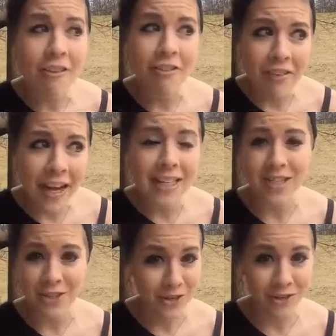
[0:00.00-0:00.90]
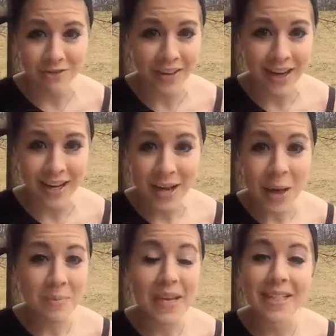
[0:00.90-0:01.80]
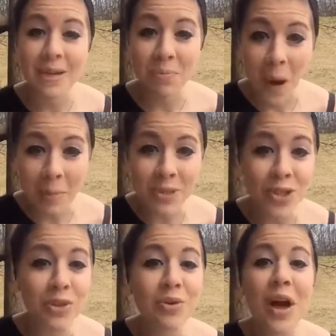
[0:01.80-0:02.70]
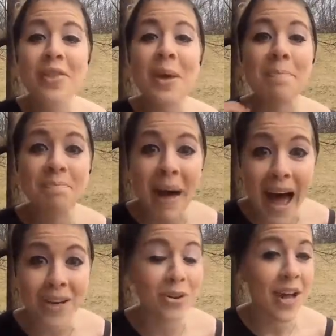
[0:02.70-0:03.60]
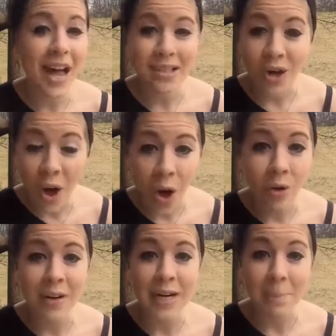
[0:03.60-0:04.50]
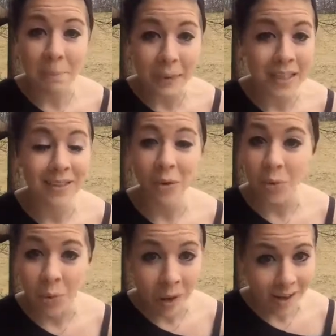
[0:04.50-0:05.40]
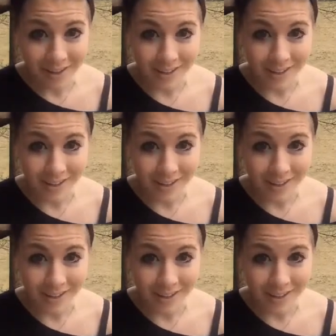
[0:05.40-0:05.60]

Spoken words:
Fight the good fight, because I promise you the battle has already been won.